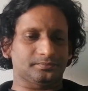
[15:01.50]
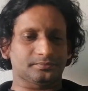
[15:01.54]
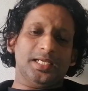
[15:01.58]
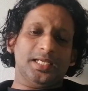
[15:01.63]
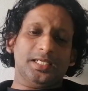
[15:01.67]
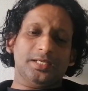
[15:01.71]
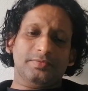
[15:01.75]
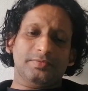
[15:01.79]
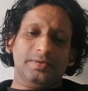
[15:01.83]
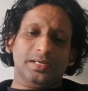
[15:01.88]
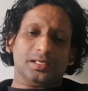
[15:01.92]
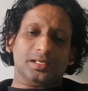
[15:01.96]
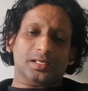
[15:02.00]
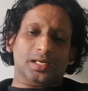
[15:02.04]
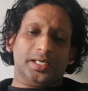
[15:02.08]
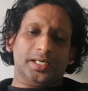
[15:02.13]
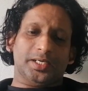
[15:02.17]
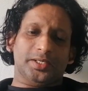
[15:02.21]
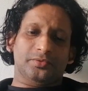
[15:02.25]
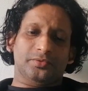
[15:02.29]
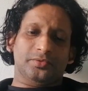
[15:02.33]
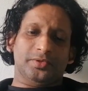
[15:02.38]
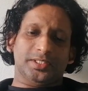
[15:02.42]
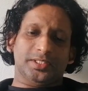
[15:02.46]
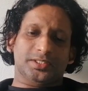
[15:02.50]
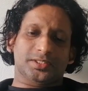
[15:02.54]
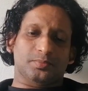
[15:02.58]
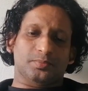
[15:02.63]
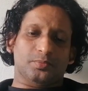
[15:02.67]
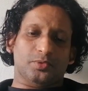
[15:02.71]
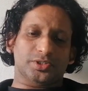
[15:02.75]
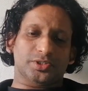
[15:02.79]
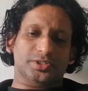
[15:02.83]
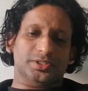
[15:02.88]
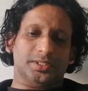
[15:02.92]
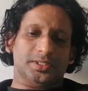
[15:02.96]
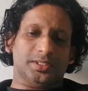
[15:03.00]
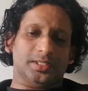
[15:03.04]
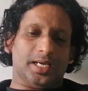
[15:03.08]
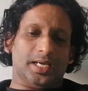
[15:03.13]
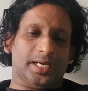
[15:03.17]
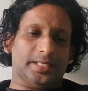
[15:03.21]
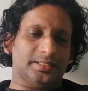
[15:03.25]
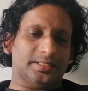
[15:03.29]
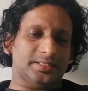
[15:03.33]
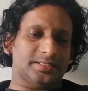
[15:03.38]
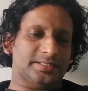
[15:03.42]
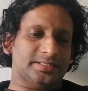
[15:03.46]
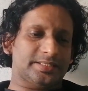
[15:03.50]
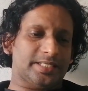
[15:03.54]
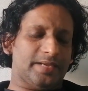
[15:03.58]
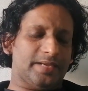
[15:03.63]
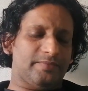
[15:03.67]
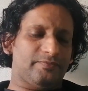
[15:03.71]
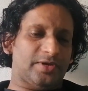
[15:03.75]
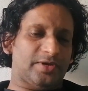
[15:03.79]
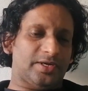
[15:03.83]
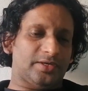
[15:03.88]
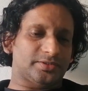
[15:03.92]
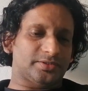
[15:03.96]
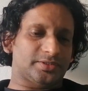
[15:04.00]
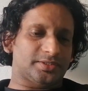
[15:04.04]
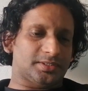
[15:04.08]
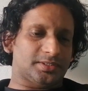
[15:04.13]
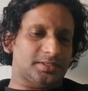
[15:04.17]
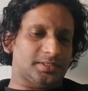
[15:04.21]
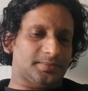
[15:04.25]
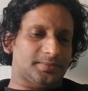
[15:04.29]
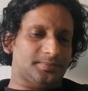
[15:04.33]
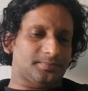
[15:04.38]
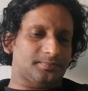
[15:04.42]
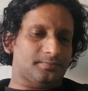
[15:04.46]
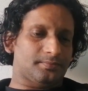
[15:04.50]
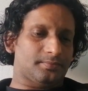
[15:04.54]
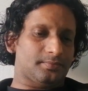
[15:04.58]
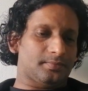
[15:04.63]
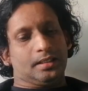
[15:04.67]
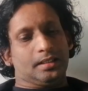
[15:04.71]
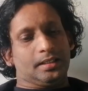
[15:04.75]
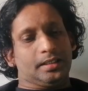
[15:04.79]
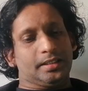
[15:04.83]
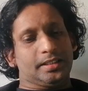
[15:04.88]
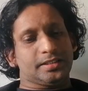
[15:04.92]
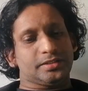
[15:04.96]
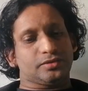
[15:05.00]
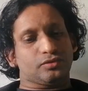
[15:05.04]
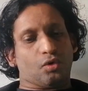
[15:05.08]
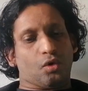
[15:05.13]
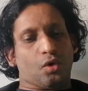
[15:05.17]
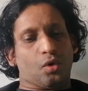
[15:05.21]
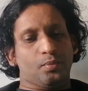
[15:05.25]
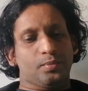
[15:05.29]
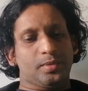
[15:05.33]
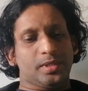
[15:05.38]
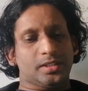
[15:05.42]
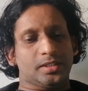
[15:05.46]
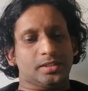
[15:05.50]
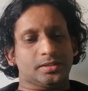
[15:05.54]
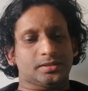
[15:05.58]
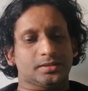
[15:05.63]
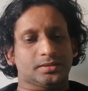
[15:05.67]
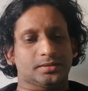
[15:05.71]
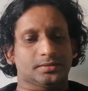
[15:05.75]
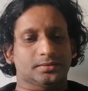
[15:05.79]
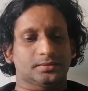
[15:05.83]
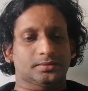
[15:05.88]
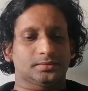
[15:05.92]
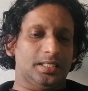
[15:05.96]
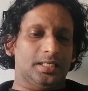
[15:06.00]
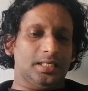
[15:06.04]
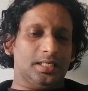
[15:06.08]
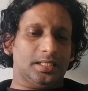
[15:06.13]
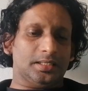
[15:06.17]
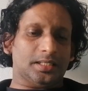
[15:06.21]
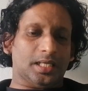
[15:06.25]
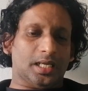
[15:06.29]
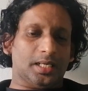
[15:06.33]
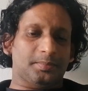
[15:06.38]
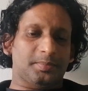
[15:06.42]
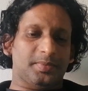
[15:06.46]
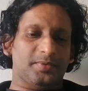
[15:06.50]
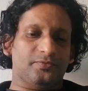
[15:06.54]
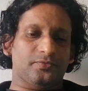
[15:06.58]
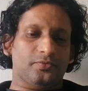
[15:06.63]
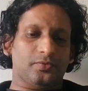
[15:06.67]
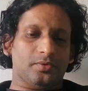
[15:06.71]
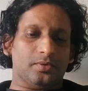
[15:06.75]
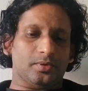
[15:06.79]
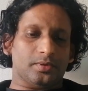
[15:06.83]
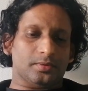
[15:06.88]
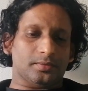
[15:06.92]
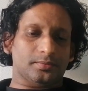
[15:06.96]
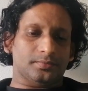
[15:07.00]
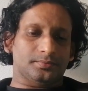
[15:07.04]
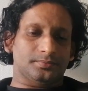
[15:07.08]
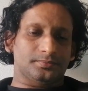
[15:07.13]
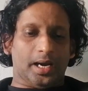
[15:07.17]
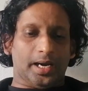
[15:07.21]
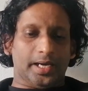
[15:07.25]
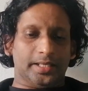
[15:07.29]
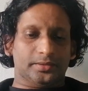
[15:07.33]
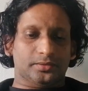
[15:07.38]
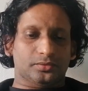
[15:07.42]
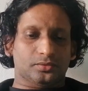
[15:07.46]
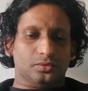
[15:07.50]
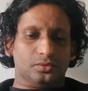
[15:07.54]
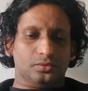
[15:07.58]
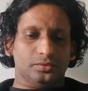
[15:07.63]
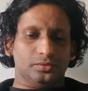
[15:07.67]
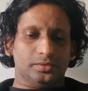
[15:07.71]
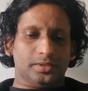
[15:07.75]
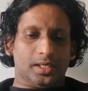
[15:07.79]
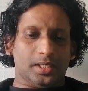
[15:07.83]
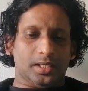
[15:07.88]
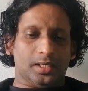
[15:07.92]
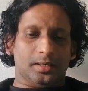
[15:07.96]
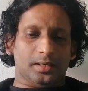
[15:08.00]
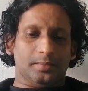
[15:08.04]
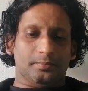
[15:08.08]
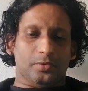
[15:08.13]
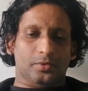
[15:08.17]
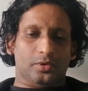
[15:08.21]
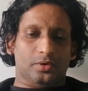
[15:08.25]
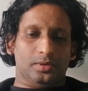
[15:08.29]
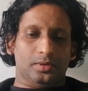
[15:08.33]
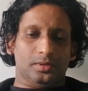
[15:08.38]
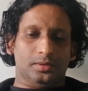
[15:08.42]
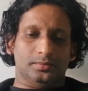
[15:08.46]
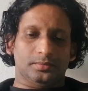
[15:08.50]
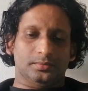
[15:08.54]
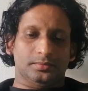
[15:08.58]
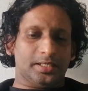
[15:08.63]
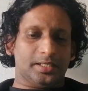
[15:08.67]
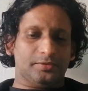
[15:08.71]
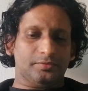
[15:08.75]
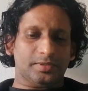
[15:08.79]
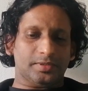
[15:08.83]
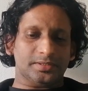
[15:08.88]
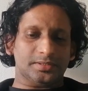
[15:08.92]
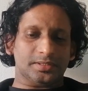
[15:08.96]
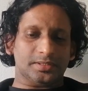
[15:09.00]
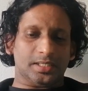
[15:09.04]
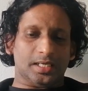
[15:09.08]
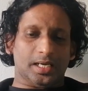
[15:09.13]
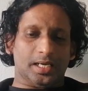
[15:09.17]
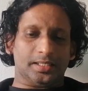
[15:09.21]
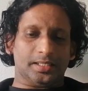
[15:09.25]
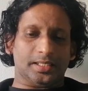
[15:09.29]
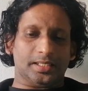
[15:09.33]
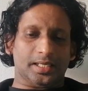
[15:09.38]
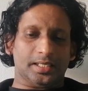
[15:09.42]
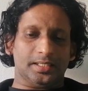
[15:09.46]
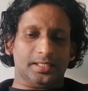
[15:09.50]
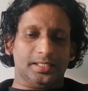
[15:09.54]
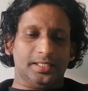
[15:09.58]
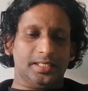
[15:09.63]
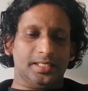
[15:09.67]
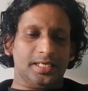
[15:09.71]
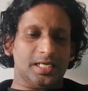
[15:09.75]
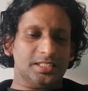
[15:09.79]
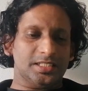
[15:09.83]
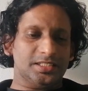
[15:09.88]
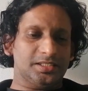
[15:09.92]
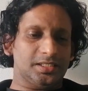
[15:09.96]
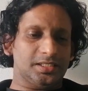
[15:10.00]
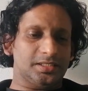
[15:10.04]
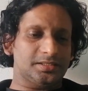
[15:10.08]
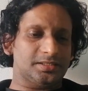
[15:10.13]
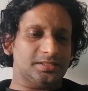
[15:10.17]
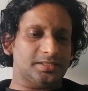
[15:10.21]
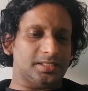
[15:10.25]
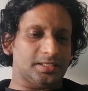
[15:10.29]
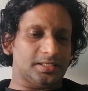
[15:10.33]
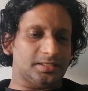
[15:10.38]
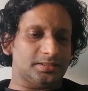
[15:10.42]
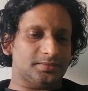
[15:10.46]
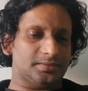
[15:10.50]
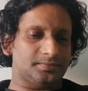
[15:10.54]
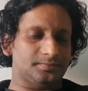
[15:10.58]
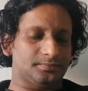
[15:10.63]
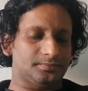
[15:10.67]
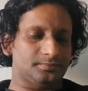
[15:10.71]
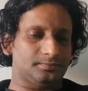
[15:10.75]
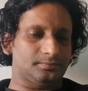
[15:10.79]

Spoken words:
It will continue its motion at the same velocity. It is obvious here that before I threw the ball, it was at an inertial stage.